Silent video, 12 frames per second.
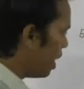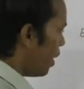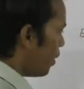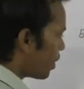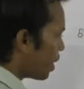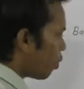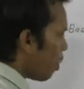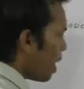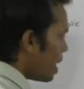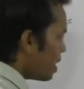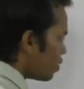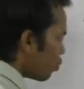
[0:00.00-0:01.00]

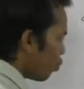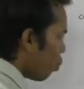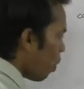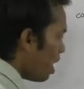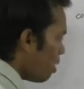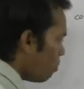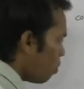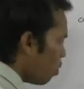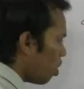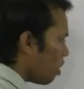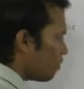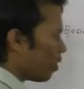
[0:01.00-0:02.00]
requires 1
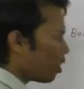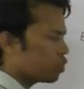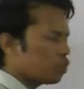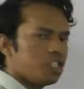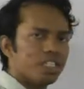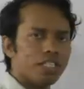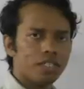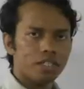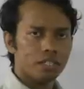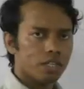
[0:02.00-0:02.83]
mole of oxygen